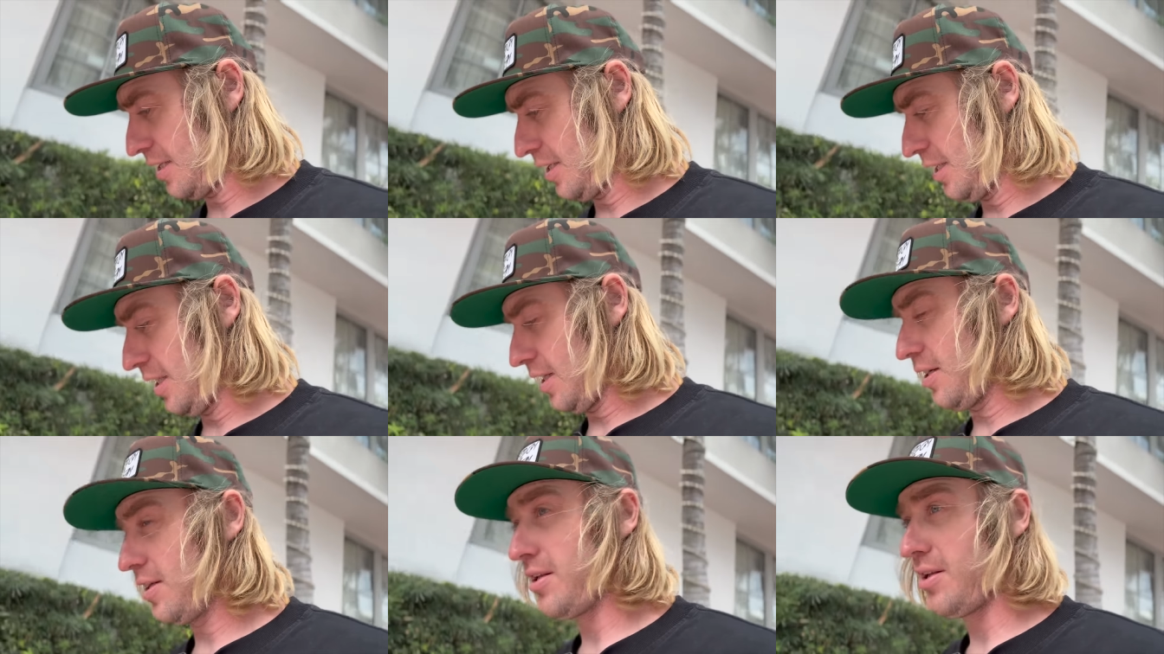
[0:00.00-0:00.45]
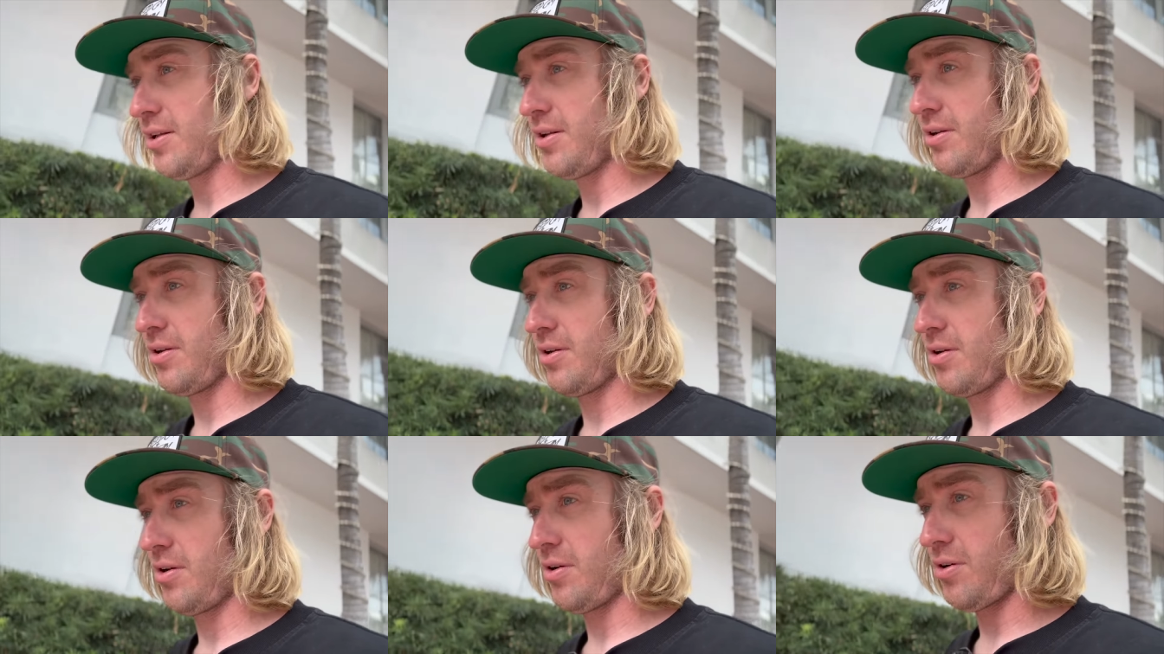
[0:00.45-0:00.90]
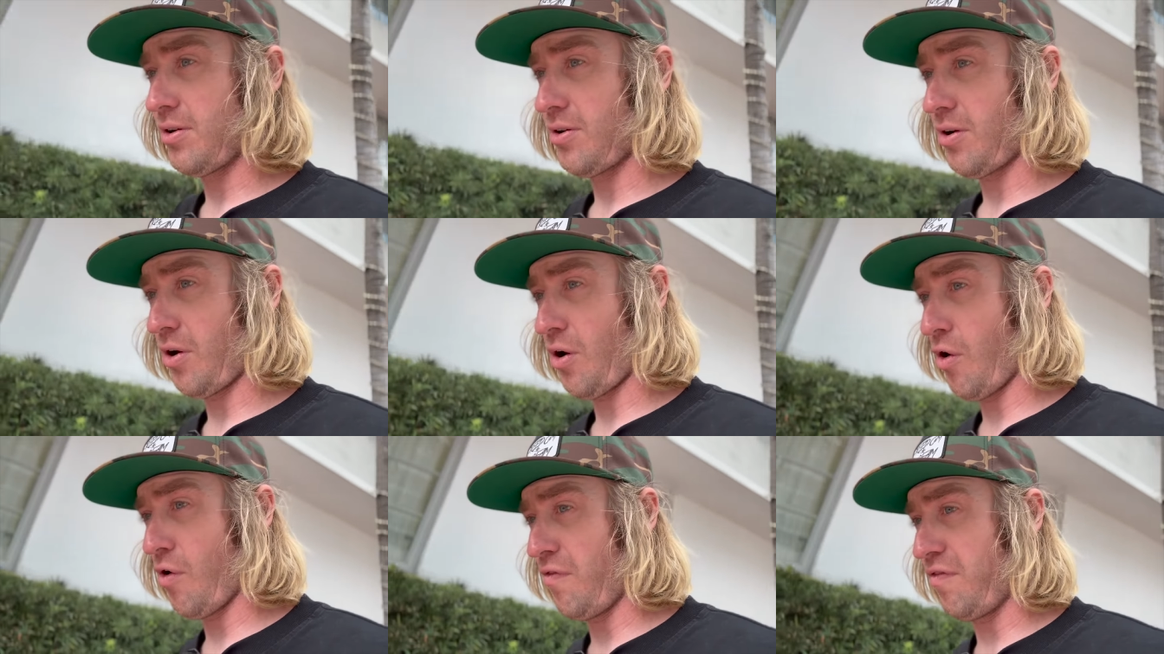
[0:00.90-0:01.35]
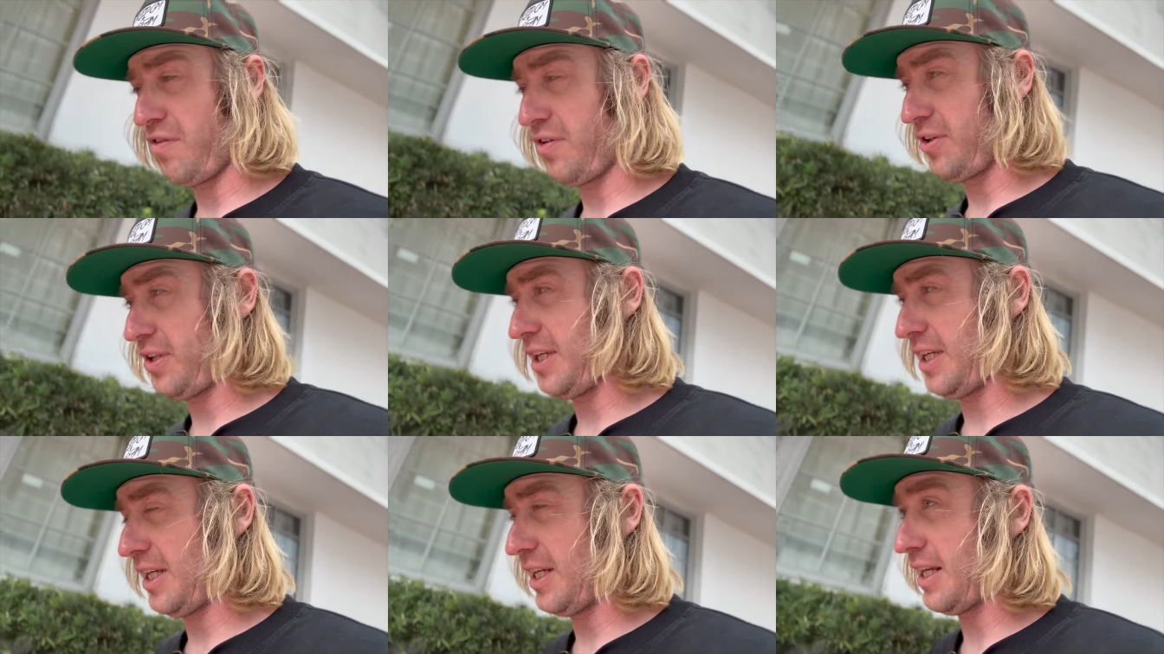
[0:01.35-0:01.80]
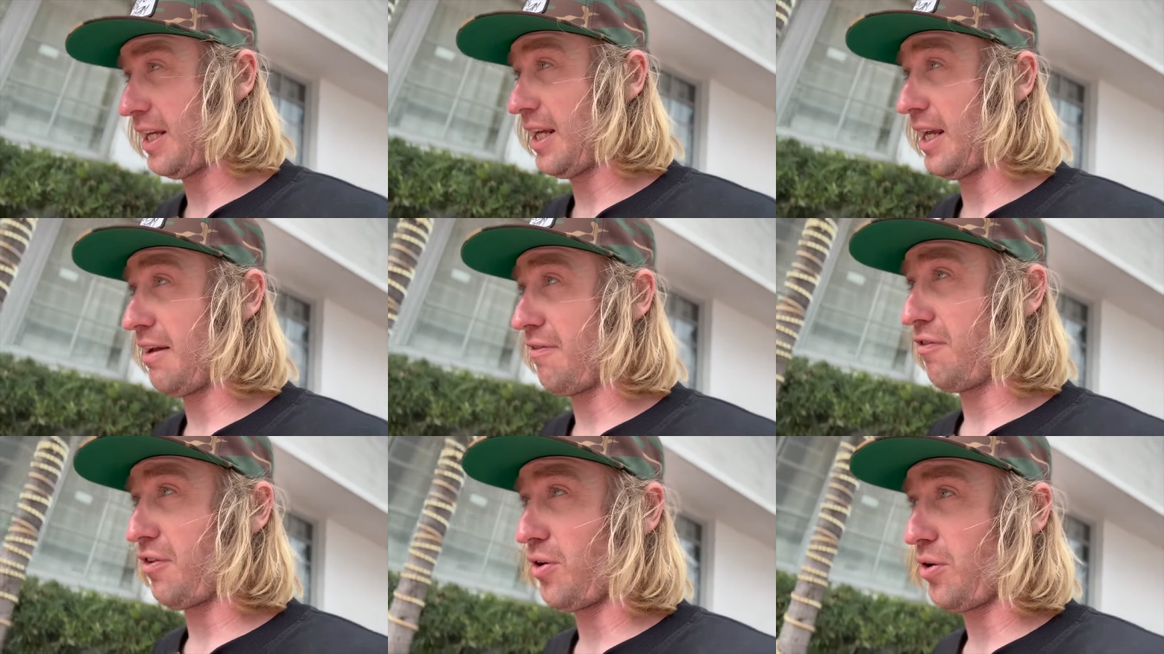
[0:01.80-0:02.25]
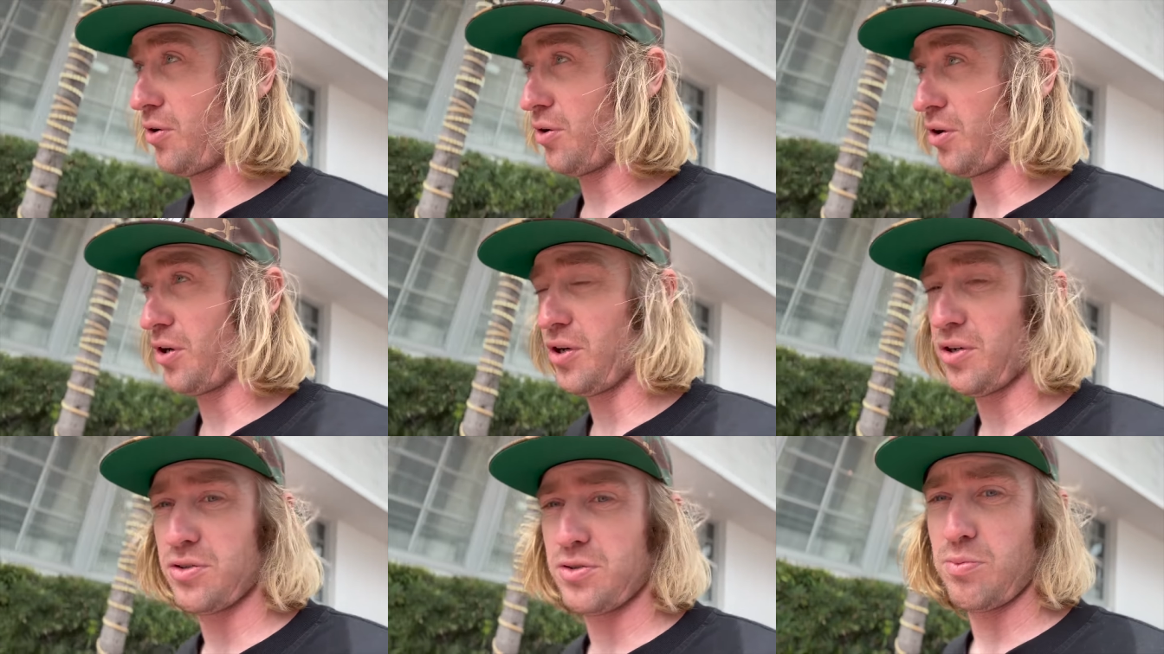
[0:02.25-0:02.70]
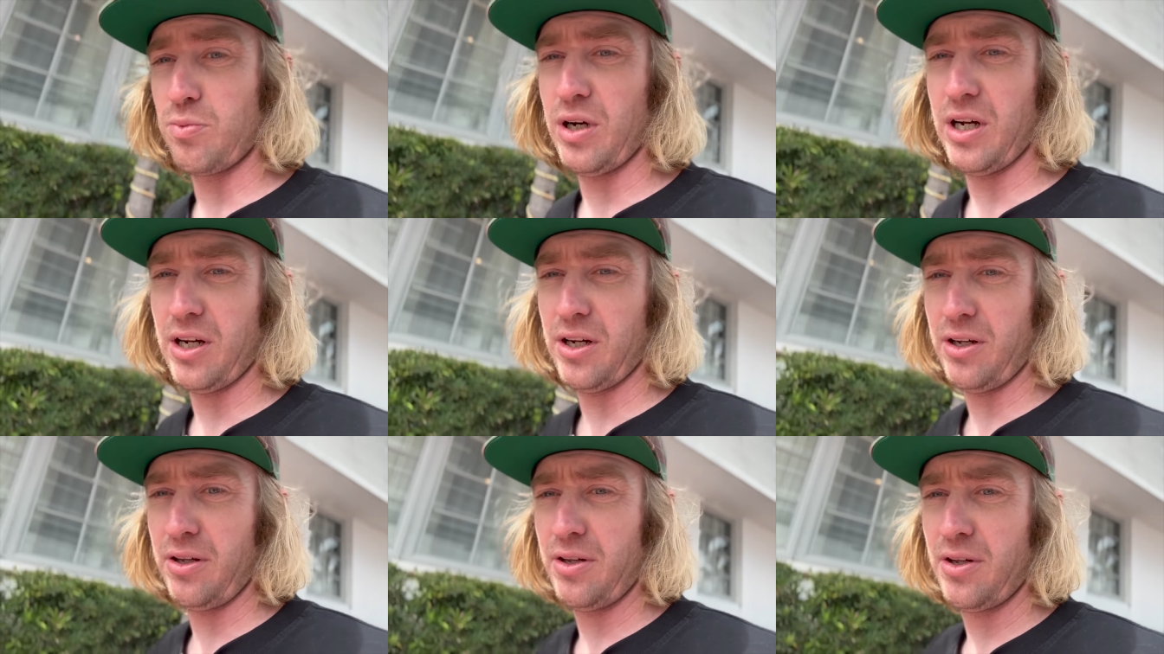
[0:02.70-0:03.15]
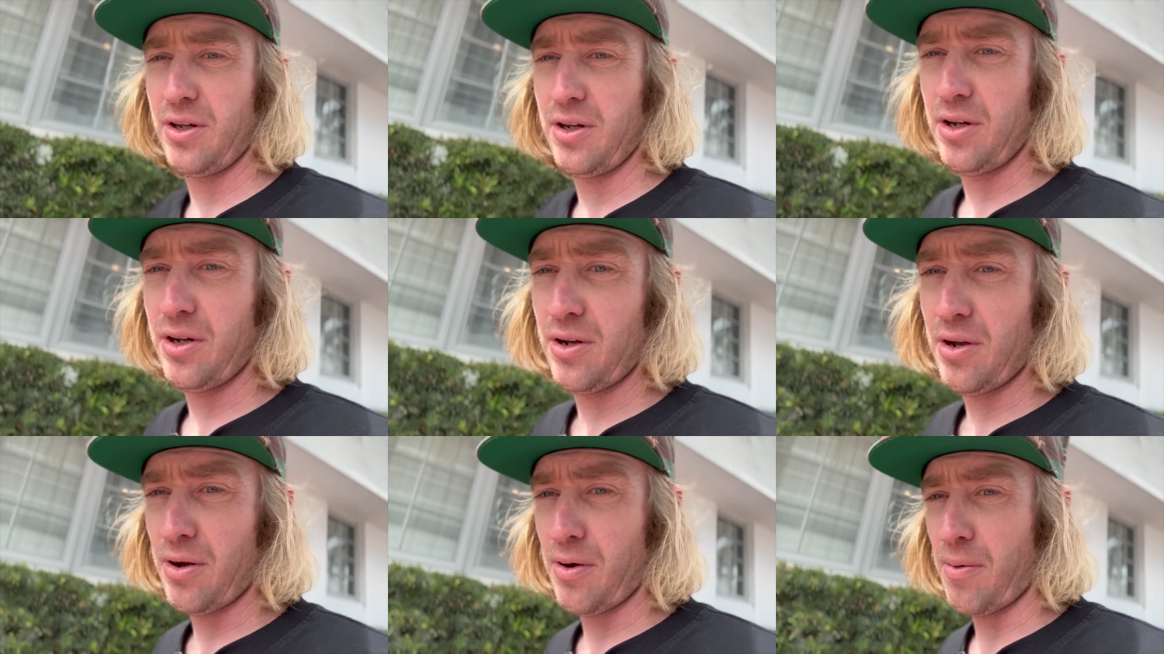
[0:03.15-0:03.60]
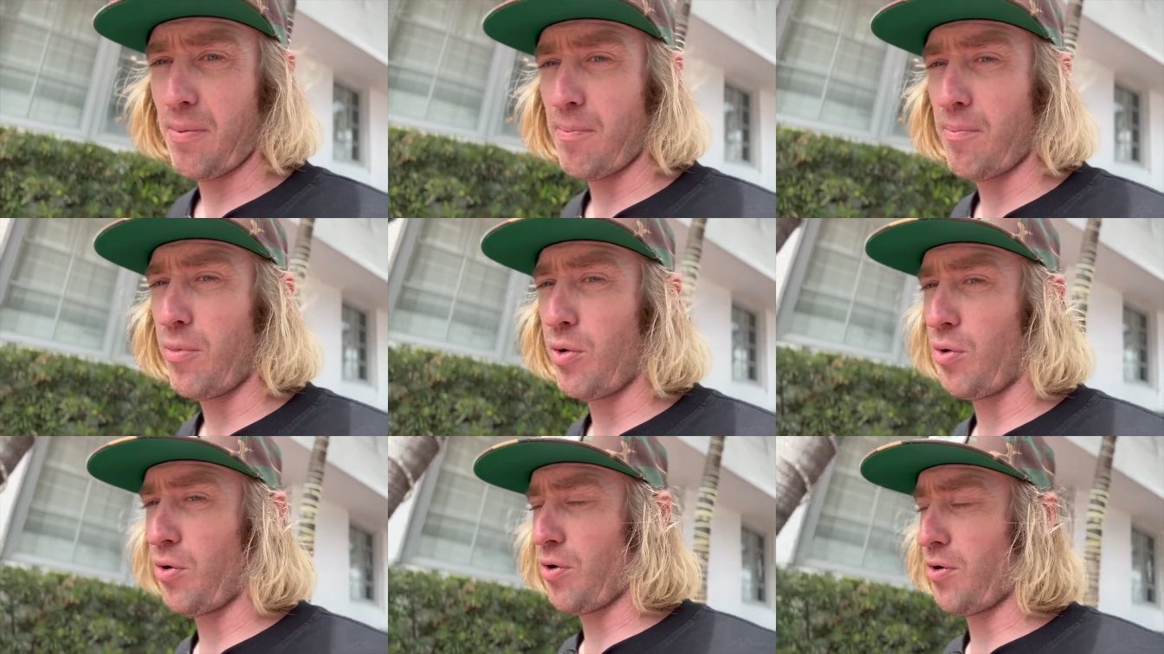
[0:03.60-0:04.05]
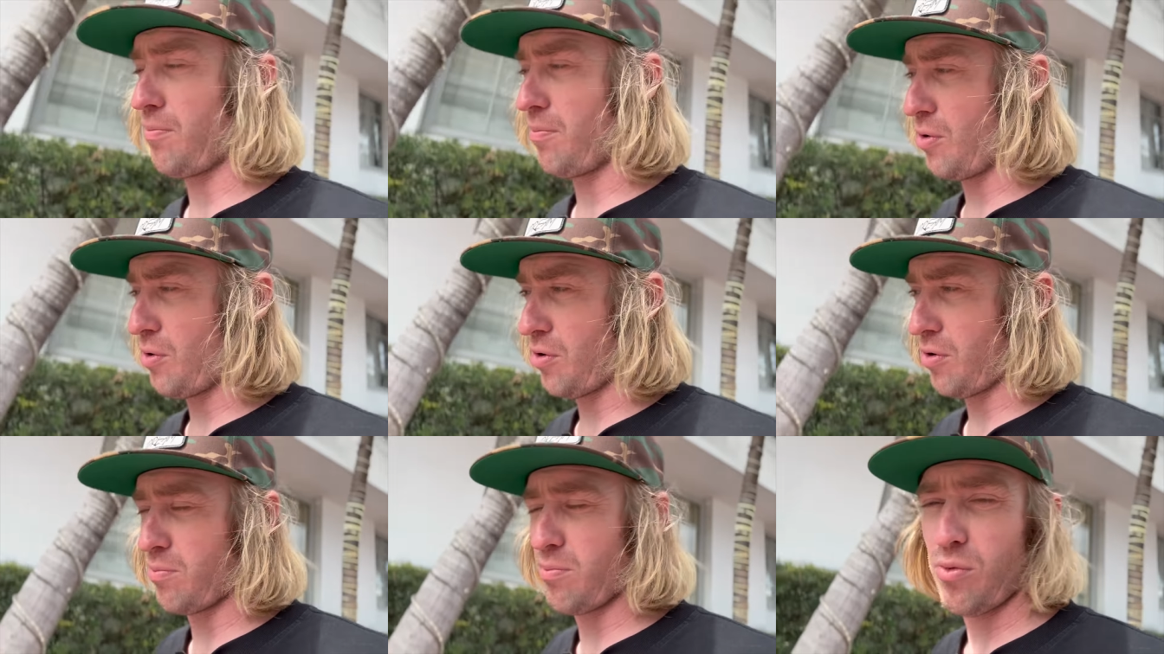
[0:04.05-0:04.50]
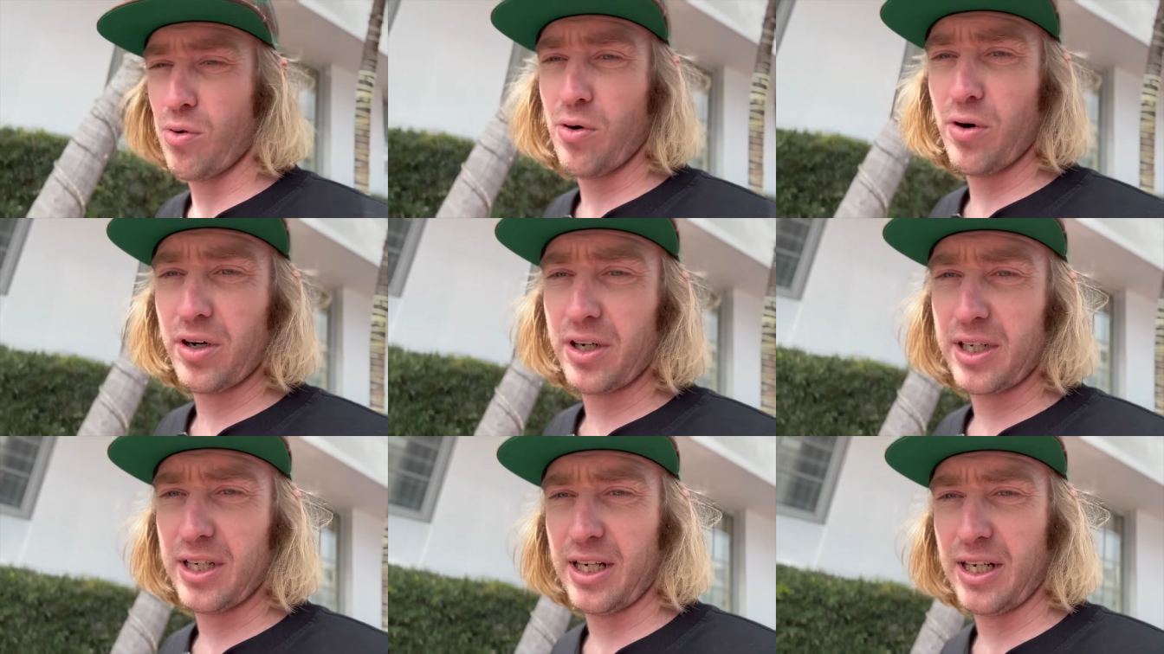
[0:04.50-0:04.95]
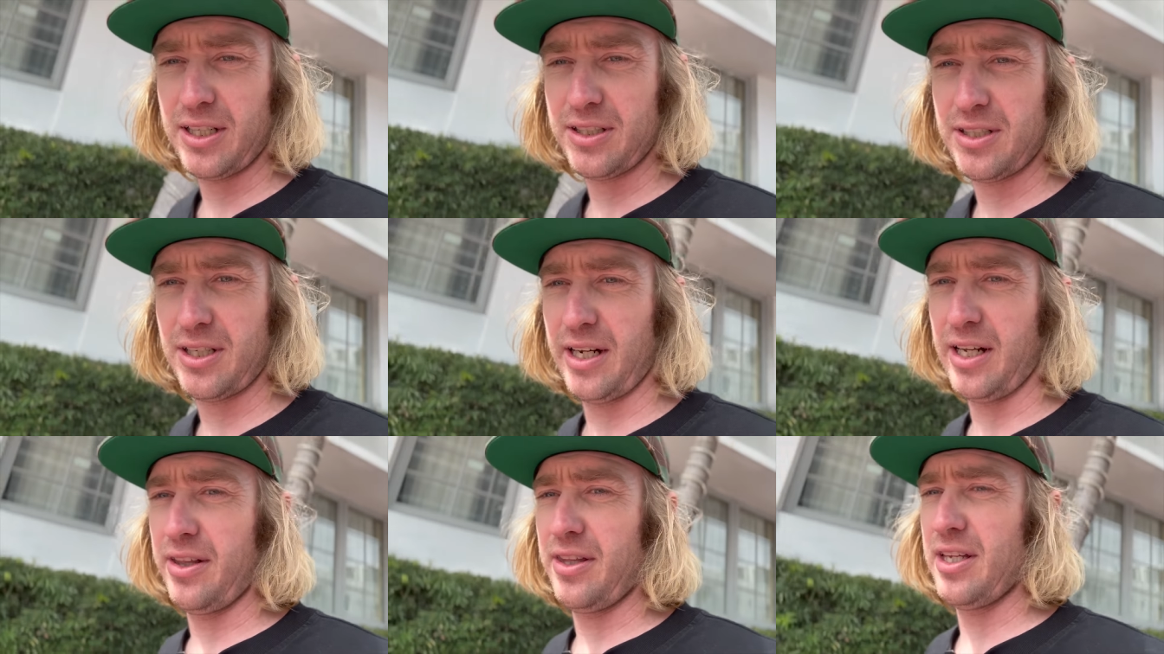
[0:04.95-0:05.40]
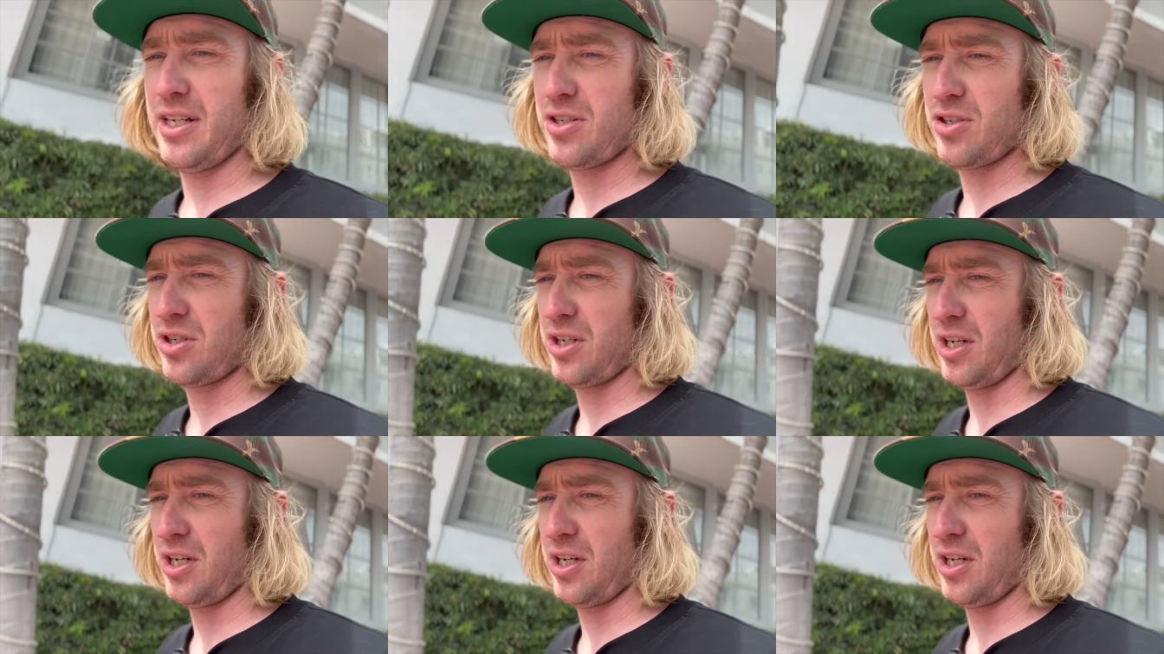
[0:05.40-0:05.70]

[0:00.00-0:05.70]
yeah, hopefully, if all goes well, more, more, more content this